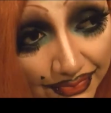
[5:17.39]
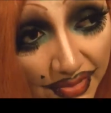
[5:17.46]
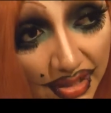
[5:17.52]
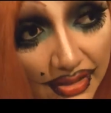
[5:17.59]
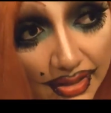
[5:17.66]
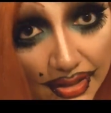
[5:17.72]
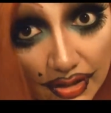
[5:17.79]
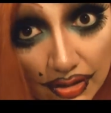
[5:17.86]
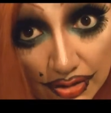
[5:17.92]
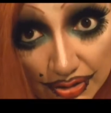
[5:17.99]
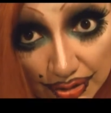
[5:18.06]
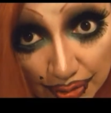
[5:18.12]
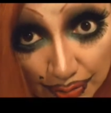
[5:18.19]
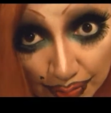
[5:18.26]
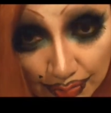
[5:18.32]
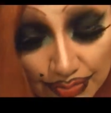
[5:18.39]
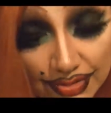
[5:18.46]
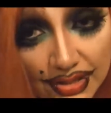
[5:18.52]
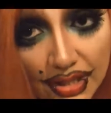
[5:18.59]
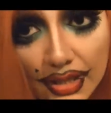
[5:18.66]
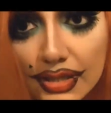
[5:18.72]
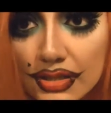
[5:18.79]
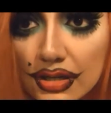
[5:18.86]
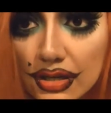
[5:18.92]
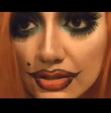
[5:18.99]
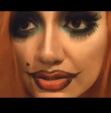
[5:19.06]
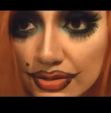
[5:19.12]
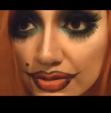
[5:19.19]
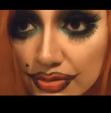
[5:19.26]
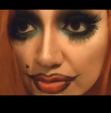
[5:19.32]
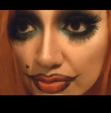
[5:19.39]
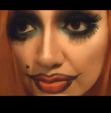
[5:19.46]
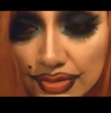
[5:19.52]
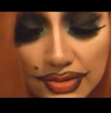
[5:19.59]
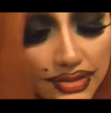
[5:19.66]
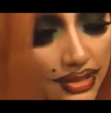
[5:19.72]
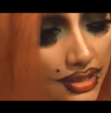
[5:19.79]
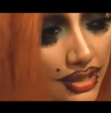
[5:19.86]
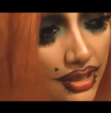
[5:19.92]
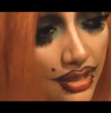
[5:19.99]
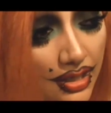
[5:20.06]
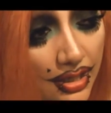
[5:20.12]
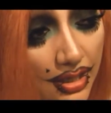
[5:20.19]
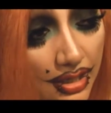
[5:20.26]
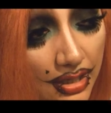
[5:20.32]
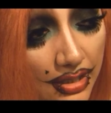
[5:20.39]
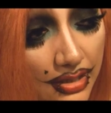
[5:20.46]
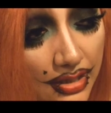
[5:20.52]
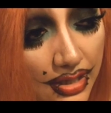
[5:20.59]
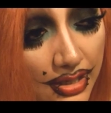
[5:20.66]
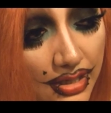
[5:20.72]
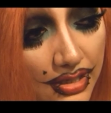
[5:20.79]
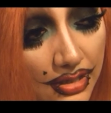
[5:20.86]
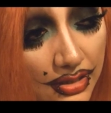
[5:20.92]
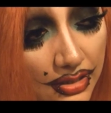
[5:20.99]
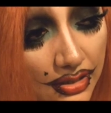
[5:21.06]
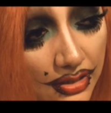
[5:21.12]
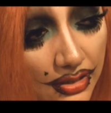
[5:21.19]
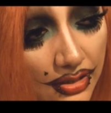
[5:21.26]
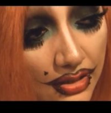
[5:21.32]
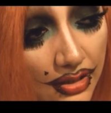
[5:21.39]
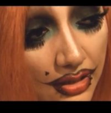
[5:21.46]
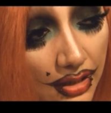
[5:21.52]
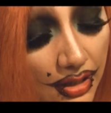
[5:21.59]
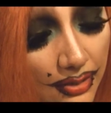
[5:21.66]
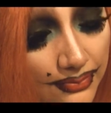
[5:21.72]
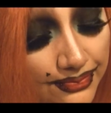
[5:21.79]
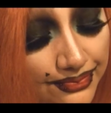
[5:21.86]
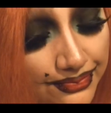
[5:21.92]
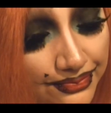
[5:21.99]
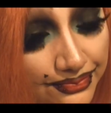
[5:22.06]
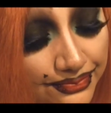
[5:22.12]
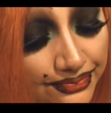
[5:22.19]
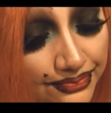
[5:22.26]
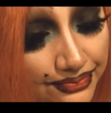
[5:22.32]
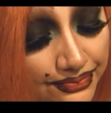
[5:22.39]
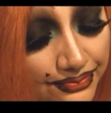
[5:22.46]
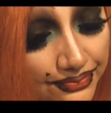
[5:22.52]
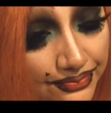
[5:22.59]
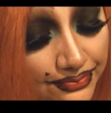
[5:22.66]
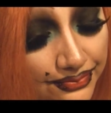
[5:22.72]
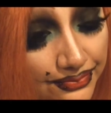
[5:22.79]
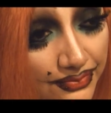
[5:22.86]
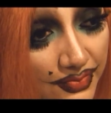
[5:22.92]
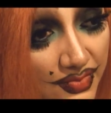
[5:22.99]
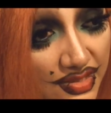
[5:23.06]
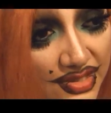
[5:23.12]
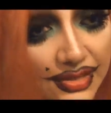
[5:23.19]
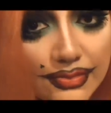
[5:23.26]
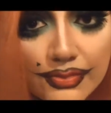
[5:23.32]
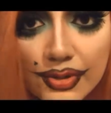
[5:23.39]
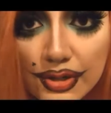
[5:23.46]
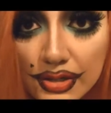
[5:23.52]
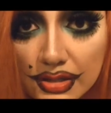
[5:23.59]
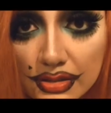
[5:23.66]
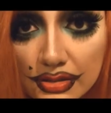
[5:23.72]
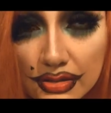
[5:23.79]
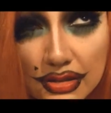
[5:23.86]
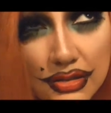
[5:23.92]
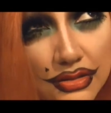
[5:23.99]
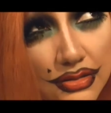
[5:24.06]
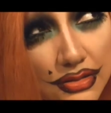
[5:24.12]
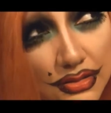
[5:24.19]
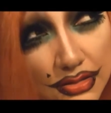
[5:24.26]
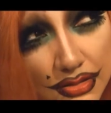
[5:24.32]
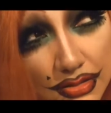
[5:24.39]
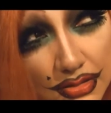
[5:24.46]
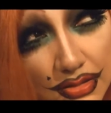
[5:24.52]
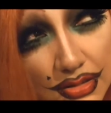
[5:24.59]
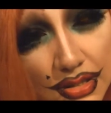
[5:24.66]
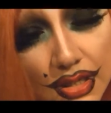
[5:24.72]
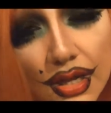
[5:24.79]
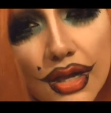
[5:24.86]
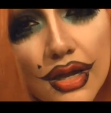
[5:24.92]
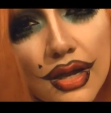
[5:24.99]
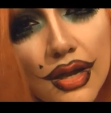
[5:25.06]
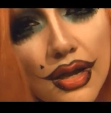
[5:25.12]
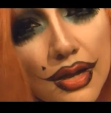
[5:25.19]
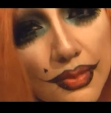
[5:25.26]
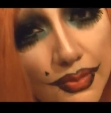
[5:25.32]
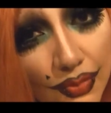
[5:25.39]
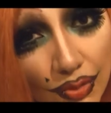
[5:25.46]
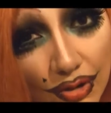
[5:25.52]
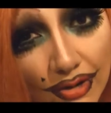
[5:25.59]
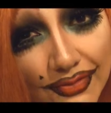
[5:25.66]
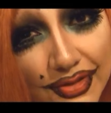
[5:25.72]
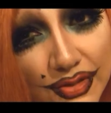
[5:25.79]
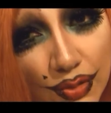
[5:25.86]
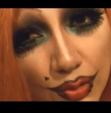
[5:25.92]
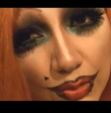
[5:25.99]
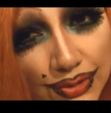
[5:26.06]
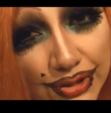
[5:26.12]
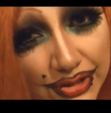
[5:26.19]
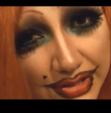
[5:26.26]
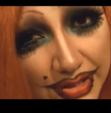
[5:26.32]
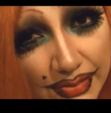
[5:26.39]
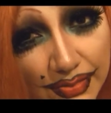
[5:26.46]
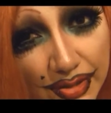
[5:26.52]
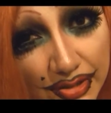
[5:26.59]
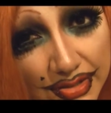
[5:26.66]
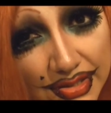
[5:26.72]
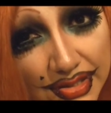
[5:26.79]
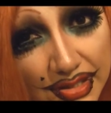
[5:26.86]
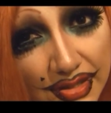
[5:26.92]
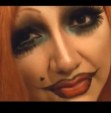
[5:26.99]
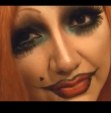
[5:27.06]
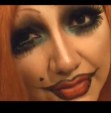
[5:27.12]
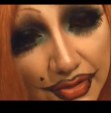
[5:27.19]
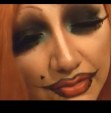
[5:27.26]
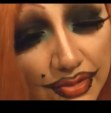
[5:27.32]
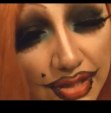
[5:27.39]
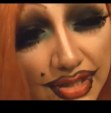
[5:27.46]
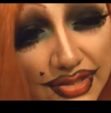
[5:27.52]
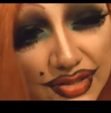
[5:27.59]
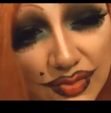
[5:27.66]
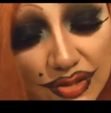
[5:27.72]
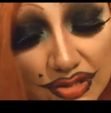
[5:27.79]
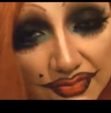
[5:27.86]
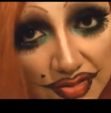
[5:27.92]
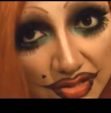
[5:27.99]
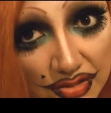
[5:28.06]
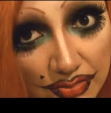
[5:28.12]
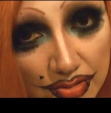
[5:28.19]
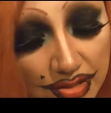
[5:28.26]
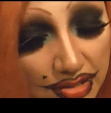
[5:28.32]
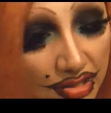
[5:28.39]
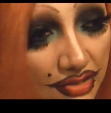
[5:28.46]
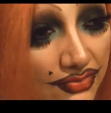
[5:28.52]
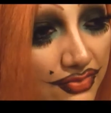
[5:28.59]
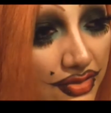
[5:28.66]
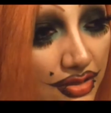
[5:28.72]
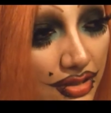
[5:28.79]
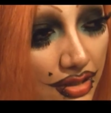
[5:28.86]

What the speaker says: I like cartoons. I like Dr. Seuss. I like, Tim Burton. More of his older Tim Burton stuff, though. Not so much of his newer stuff.